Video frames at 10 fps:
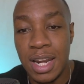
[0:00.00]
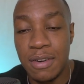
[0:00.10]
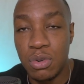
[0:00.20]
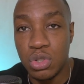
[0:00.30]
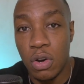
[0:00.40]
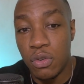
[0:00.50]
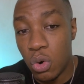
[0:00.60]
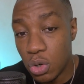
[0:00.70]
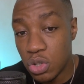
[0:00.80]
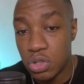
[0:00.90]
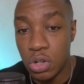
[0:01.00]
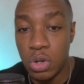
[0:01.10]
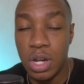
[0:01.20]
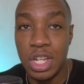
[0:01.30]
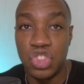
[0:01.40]
levels of
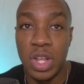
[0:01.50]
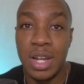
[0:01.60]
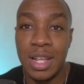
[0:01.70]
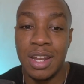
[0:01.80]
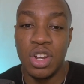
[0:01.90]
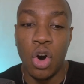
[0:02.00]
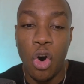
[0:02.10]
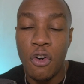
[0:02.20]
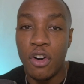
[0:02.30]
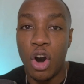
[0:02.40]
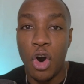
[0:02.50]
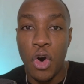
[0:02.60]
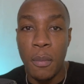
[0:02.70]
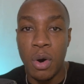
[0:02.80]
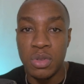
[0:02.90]
cortisol, adrenaline, and other
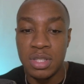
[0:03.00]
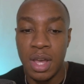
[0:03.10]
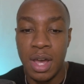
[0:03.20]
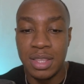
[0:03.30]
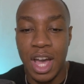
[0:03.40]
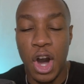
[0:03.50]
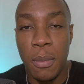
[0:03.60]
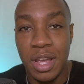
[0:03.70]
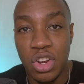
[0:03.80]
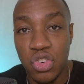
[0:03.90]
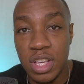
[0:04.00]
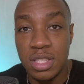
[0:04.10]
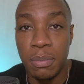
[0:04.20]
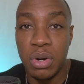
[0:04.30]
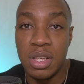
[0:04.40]
hormones that help increase
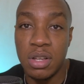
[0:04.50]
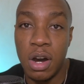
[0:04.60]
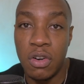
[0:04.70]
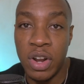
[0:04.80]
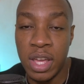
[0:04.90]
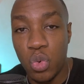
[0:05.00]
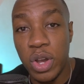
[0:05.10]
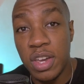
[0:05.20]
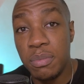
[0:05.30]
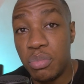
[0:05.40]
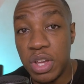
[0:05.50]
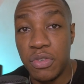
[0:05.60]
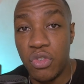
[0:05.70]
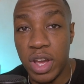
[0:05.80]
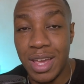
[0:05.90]
the body's heart rate, quicken
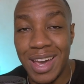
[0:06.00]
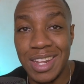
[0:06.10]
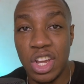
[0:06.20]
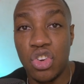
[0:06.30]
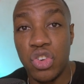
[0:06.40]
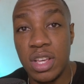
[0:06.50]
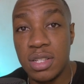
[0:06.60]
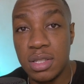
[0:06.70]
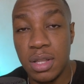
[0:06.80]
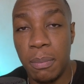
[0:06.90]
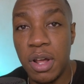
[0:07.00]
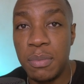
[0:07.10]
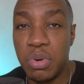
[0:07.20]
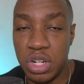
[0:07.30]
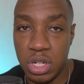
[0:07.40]
breathing rate, and increase the
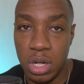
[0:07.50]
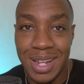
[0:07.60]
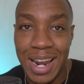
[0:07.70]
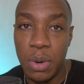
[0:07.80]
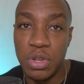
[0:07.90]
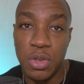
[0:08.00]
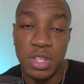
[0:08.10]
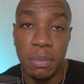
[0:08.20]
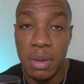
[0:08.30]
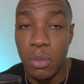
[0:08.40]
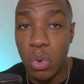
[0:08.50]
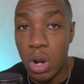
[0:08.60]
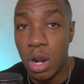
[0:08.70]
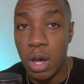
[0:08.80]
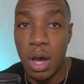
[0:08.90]
blood pressure, allowing you to be
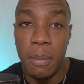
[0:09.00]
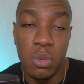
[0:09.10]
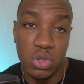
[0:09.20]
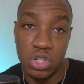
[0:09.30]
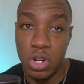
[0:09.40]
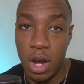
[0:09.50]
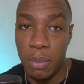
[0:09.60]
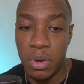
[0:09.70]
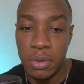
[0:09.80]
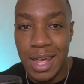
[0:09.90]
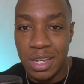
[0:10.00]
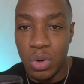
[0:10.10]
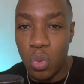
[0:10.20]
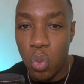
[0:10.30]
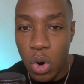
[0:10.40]
more alert and more sharp.
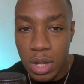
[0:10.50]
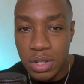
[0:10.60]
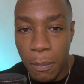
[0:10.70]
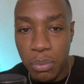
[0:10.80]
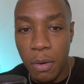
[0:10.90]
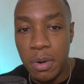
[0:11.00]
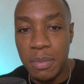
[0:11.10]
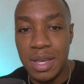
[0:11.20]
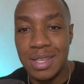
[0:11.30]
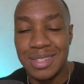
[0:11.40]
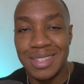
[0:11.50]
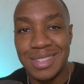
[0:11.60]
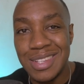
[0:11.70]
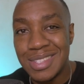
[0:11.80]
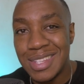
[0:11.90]
And what the problem is,
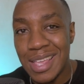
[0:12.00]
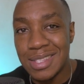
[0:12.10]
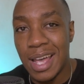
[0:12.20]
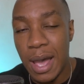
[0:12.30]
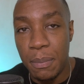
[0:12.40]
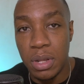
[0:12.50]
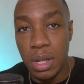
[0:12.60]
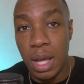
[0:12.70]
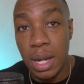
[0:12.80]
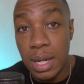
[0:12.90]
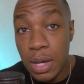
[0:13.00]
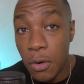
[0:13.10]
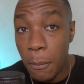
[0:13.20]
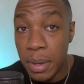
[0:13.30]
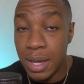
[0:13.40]
this tends to happen a
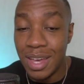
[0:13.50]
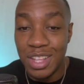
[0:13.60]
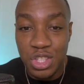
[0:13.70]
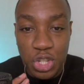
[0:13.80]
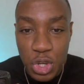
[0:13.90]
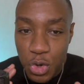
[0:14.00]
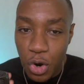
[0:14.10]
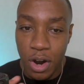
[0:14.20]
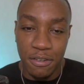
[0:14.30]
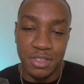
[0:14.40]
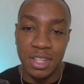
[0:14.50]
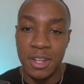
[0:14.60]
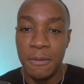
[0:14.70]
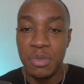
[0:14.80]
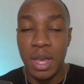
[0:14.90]
little bit too
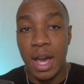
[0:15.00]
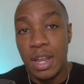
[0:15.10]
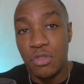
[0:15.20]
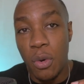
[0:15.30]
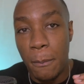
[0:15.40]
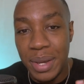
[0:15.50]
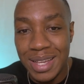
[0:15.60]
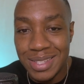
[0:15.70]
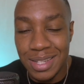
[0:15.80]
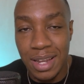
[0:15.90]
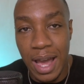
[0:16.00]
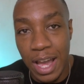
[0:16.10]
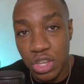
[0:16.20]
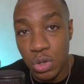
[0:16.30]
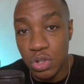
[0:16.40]
often, and repeated
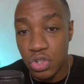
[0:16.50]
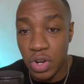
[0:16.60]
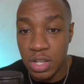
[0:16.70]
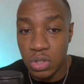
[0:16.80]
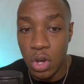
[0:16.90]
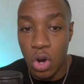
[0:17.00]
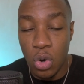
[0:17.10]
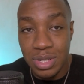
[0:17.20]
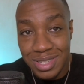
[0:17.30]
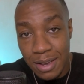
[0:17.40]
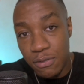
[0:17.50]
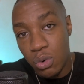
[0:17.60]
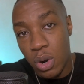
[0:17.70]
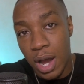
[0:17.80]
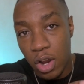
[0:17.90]
acute stress or
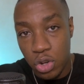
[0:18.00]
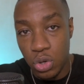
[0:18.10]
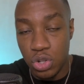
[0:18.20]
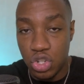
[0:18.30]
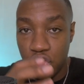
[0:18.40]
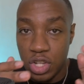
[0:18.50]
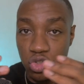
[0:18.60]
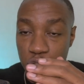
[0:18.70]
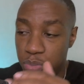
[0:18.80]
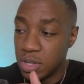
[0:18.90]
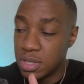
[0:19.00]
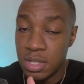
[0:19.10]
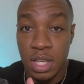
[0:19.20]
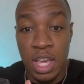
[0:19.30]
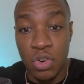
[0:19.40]
several acute stress
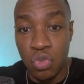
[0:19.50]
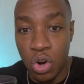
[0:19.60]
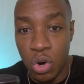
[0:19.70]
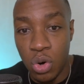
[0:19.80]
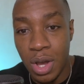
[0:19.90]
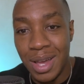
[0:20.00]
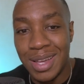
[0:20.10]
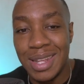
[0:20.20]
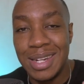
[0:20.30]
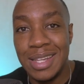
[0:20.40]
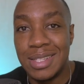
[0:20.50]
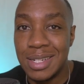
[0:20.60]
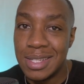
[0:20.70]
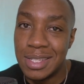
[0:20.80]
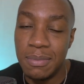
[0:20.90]
responses in a row can
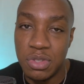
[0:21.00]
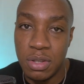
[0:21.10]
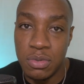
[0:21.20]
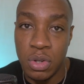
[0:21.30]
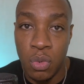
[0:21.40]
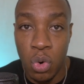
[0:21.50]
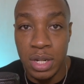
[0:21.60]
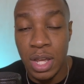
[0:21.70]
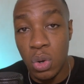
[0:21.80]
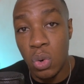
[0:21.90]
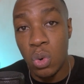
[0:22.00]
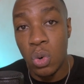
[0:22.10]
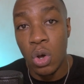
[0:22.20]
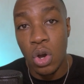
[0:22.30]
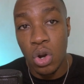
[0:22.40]
lead to the symptoms of what they
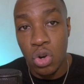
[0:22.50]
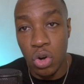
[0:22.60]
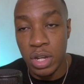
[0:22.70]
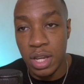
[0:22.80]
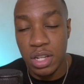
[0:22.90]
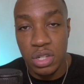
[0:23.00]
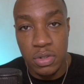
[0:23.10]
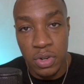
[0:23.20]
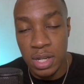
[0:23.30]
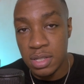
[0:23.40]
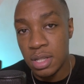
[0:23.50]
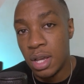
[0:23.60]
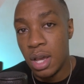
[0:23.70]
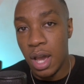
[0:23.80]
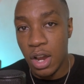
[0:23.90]
call chronic
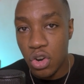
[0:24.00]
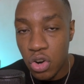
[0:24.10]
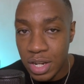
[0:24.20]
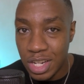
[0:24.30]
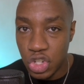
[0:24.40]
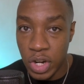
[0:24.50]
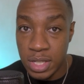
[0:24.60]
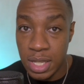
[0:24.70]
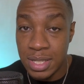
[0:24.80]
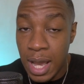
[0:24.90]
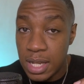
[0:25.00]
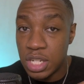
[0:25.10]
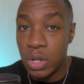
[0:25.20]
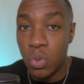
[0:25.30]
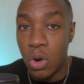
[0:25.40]
stress. And chronic stress is
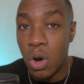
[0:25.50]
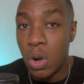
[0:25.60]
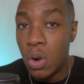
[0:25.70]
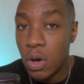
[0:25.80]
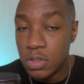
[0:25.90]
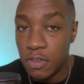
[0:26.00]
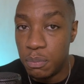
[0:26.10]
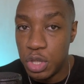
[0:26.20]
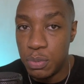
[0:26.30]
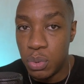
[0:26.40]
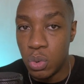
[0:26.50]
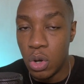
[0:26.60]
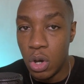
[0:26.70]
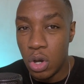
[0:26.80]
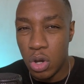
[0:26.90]
actually what a lot of
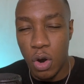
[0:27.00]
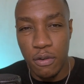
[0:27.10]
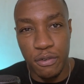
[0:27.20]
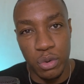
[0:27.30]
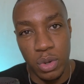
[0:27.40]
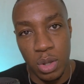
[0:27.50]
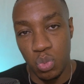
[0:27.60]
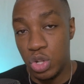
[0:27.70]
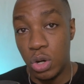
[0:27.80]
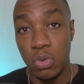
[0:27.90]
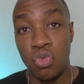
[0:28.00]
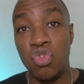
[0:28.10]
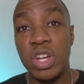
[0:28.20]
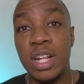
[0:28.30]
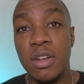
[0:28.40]
people go through, and we don't
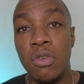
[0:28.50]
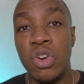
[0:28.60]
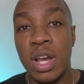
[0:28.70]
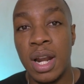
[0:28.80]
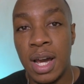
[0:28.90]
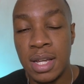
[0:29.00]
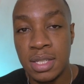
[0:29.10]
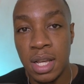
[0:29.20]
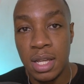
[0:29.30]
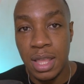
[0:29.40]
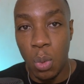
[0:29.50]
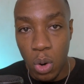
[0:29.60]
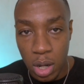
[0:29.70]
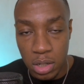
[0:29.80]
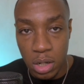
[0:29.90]
really realize
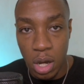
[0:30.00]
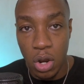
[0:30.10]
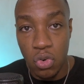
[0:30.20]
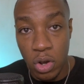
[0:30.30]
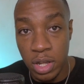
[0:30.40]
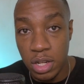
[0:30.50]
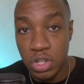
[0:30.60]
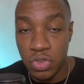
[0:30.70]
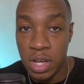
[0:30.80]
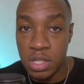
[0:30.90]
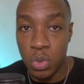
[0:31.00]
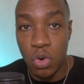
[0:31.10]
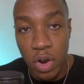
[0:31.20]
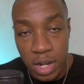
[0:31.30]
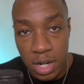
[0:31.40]
that we're under chronic stress.
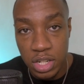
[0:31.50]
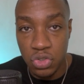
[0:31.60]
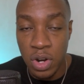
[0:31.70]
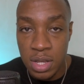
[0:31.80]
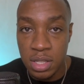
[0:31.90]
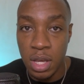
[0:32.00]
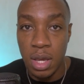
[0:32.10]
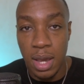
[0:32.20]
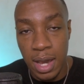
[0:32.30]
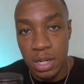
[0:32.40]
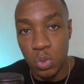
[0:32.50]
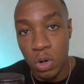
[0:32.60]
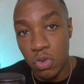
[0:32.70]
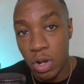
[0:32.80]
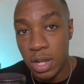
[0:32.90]
We're chronically stressed
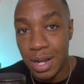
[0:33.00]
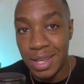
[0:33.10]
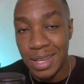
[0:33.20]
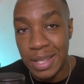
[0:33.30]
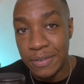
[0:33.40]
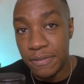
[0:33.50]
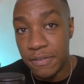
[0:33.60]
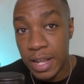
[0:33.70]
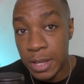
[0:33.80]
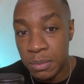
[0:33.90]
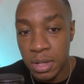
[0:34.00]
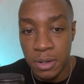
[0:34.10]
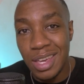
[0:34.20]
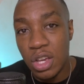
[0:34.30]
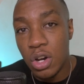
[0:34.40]
and we're chronically
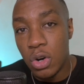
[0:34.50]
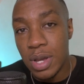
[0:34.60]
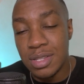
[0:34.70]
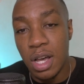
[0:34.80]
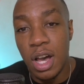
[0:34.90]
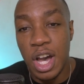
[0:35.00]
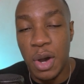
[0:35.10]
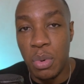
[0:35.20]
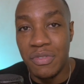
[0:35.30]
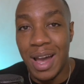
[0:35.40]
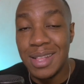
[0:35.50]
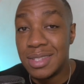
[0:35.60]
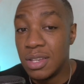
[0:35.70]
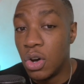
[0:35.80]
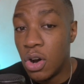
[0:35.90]
inflamed. Ginkgo is a herb with
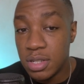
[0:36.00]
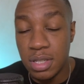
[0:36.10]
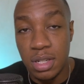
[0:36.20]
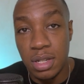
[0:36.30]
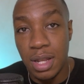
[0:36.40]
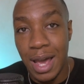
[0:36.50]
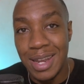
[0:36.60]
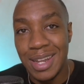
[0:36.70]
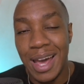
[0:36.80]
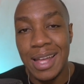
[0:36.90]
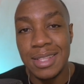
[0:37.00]
antioxidant and